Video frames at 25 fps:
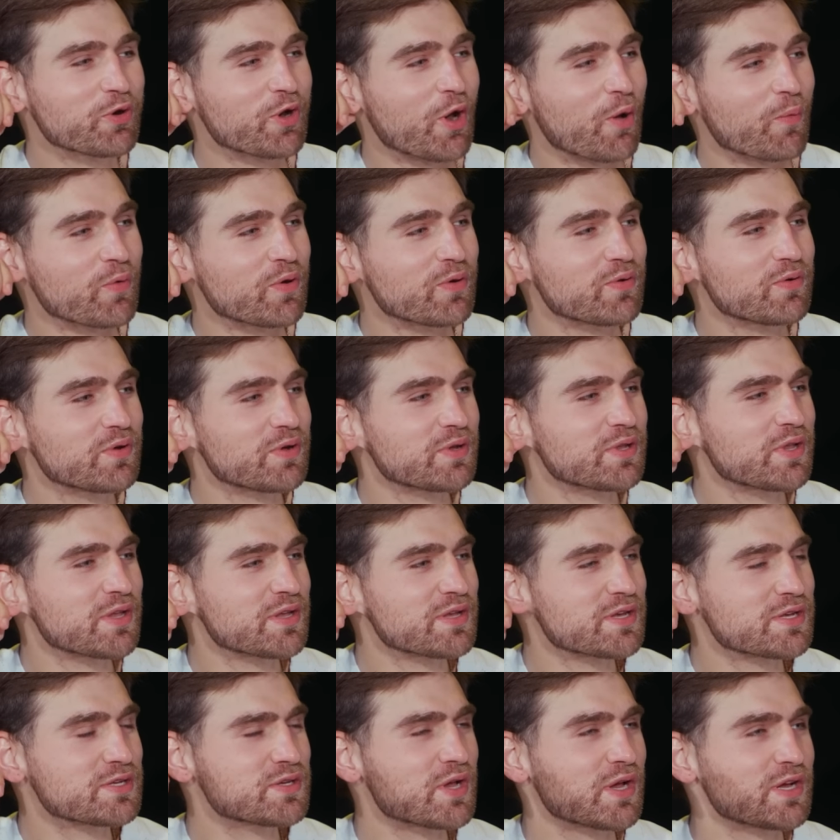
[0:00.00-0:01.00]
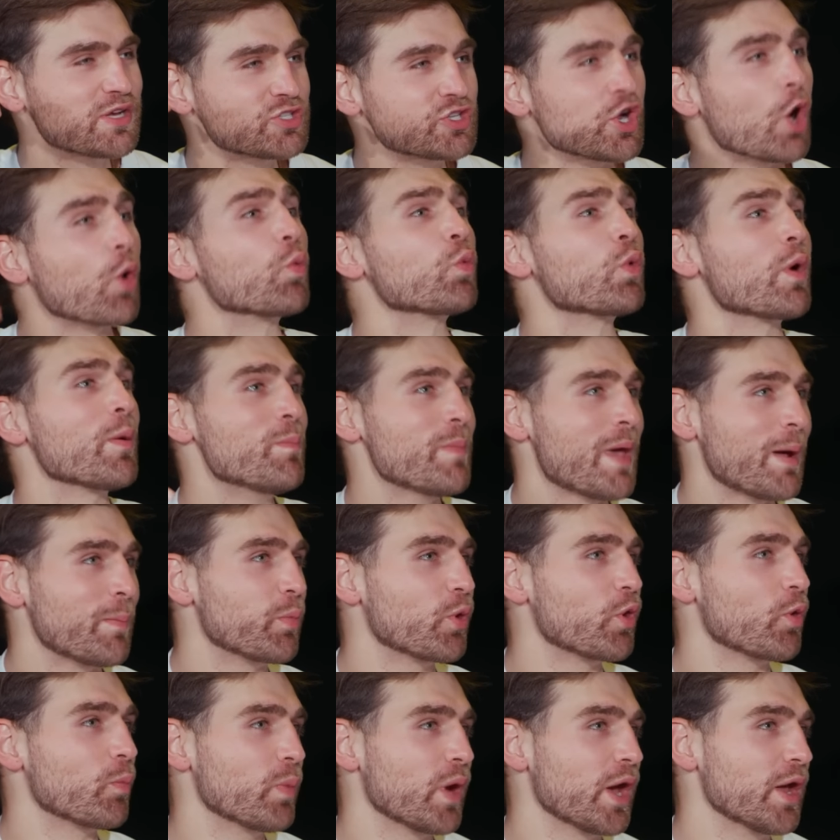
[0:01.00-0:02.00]
don't
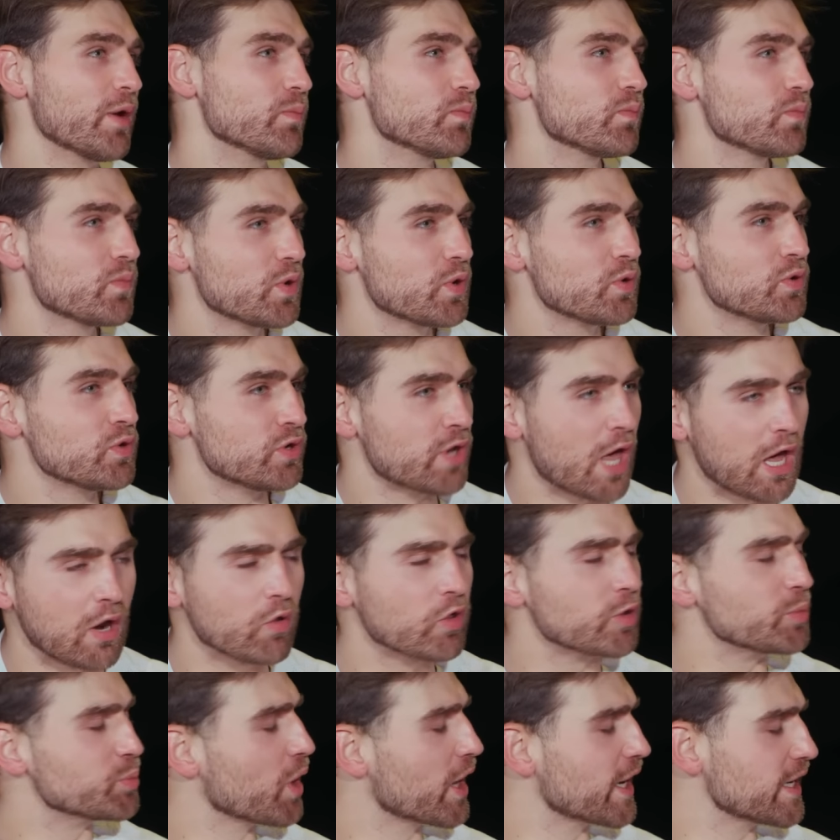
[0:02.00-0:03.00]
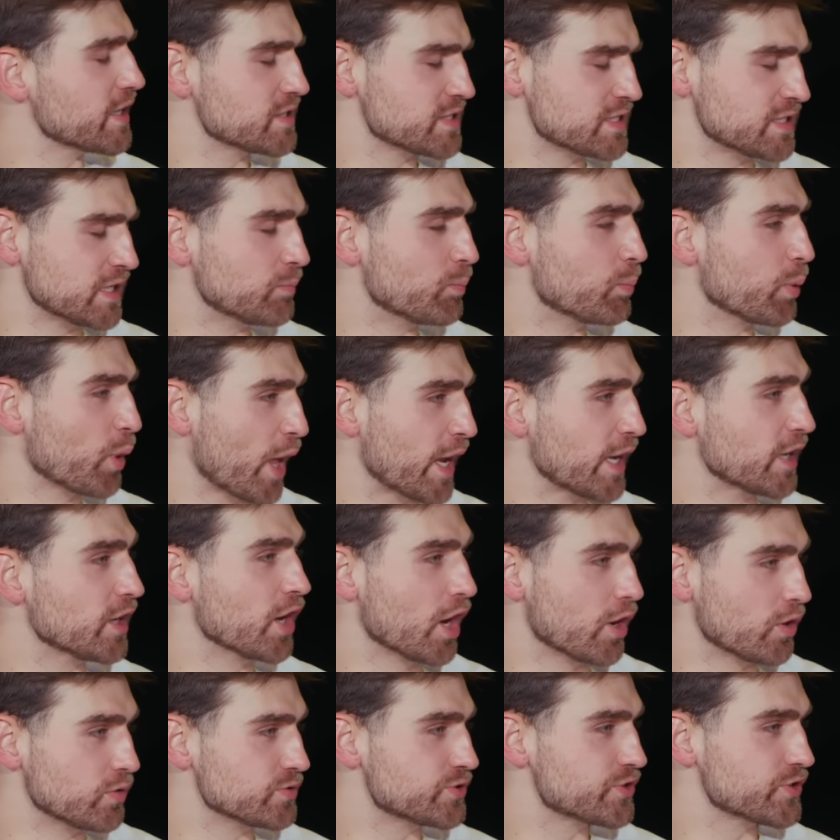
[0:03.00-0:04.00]
remember, but not only did Blake
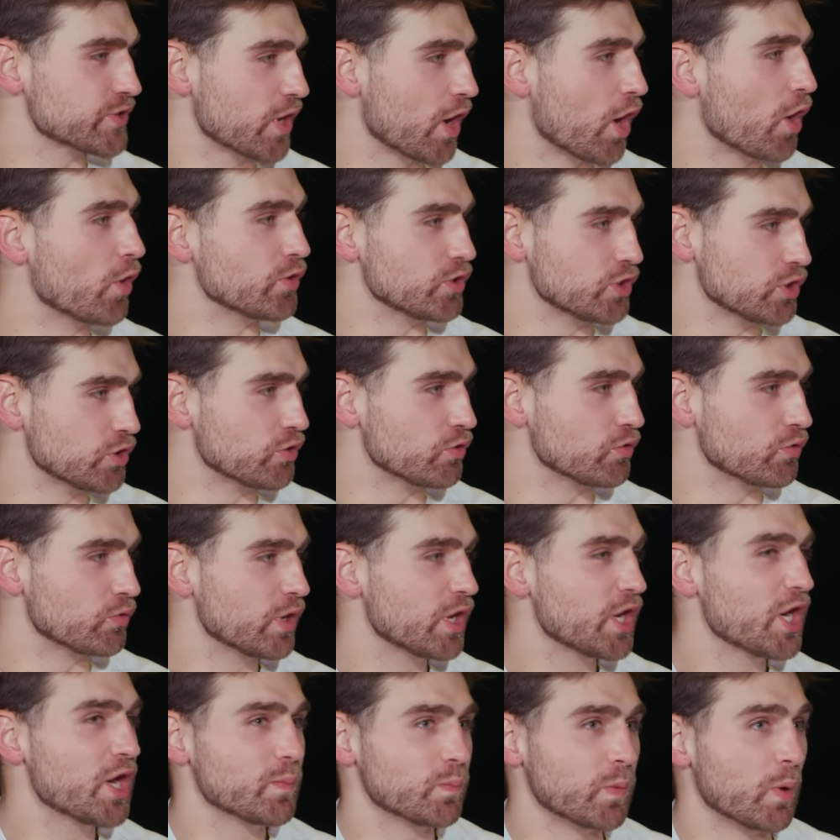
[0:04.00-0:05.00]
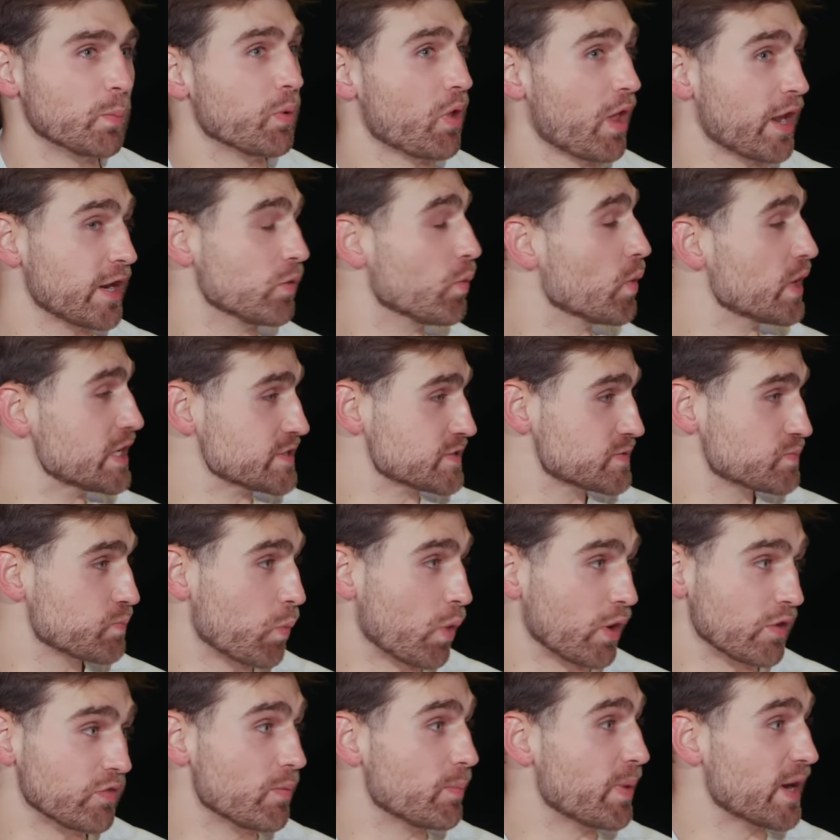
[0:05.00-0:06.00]
go to OU, but Blake was
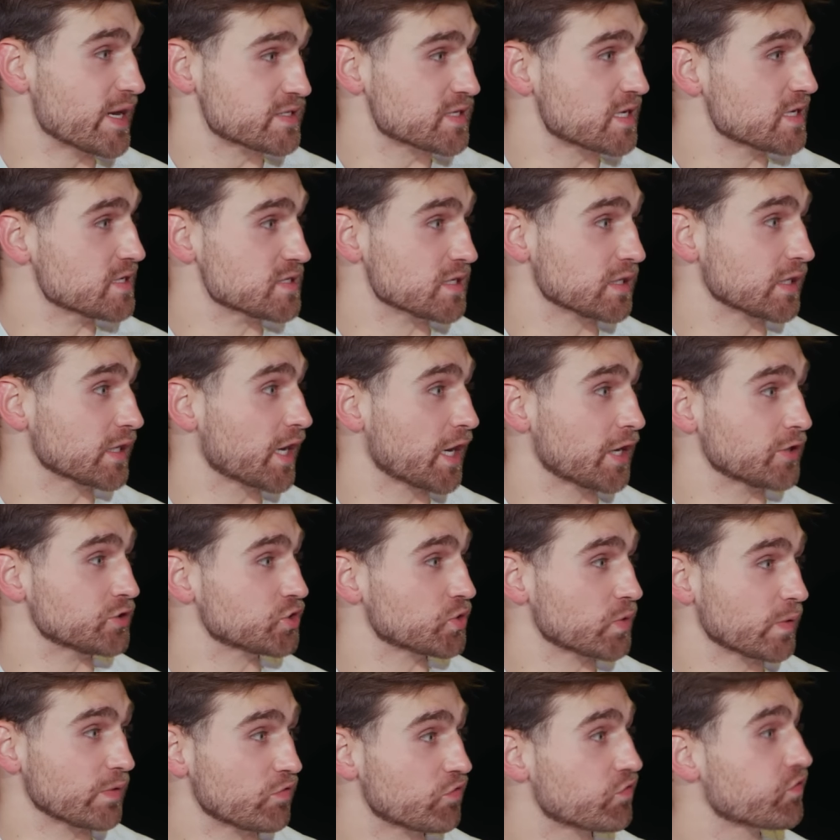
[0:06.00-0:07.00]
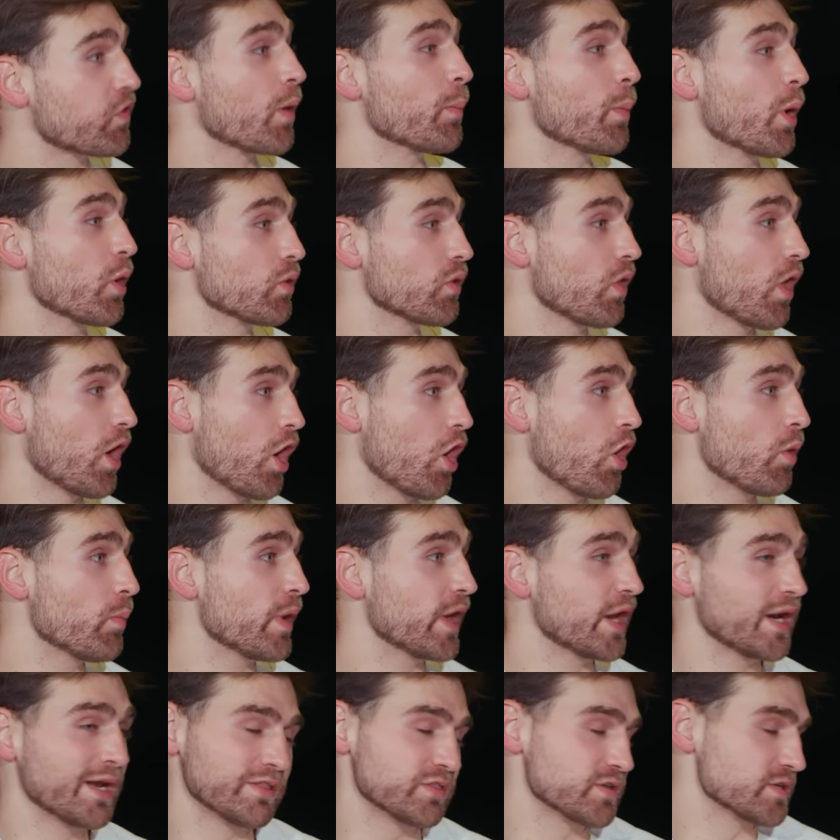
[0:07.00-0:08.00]
one of the best kids in the country from Oklahoma.
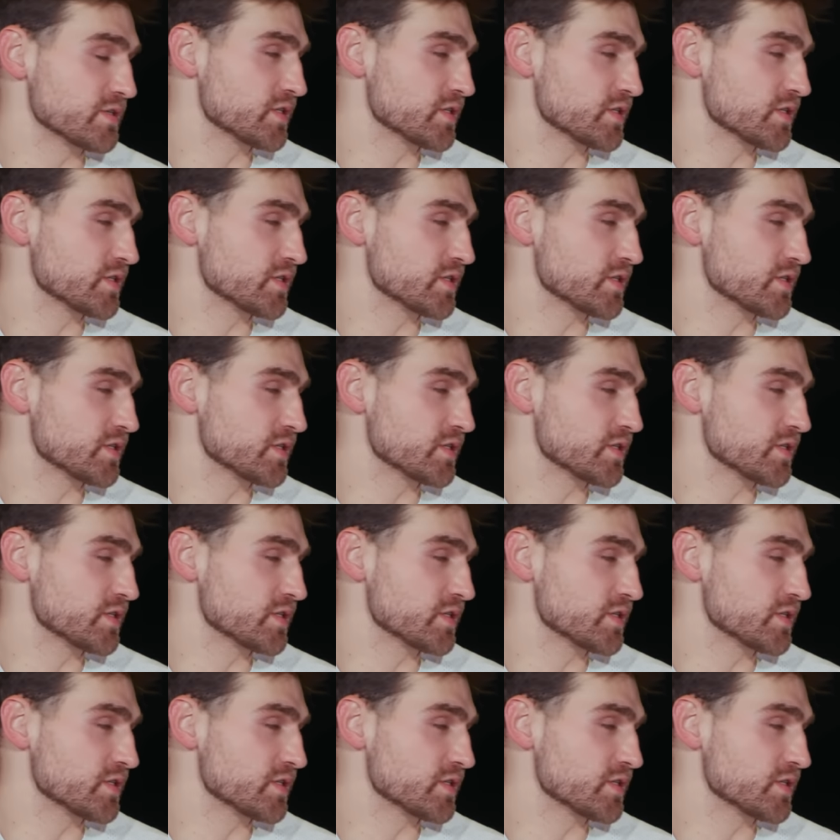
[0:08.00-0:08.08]
And at the